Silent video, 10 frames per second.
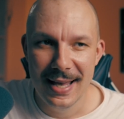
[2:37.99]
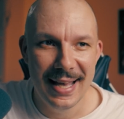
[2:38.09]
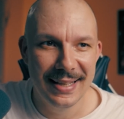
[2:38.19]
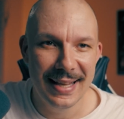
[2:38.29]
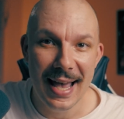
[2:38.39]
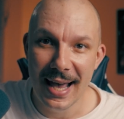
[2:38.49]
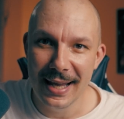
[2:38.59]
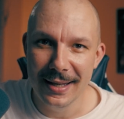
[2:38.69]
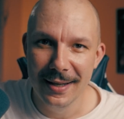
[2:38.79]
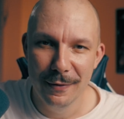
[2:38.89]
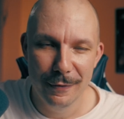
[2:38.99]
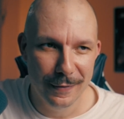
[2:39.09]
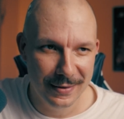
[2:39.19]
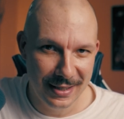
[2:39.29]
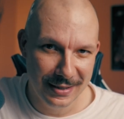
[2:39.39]
and A
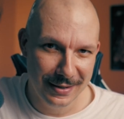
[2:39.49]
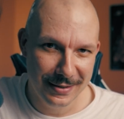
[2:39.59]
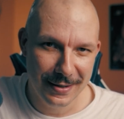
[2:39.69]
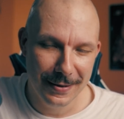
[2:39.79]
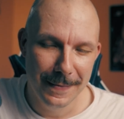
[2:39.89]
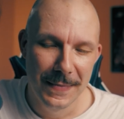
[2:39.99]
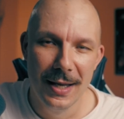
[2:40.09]
for the analytical.